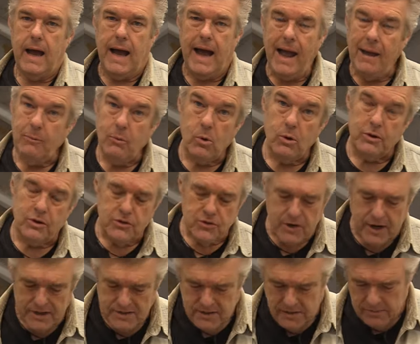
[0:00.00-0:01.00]
I'm going to
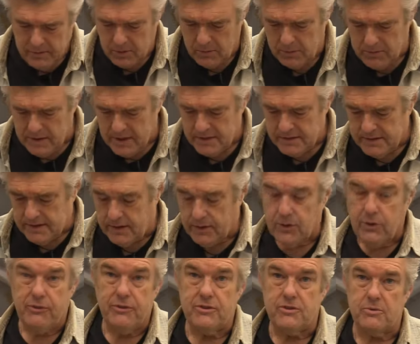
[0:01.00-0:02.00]
try something with this. I don't
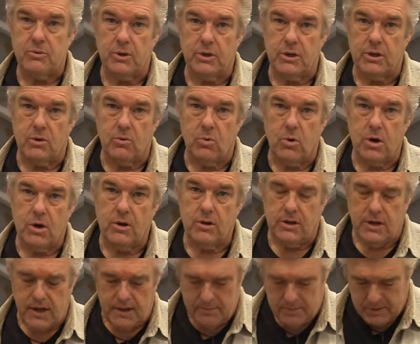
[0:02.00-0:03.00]
know if it's really gonna work or
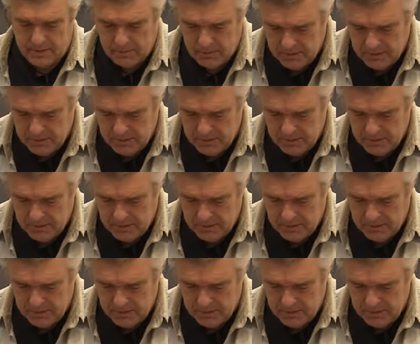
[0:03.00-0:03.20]
not, but I'm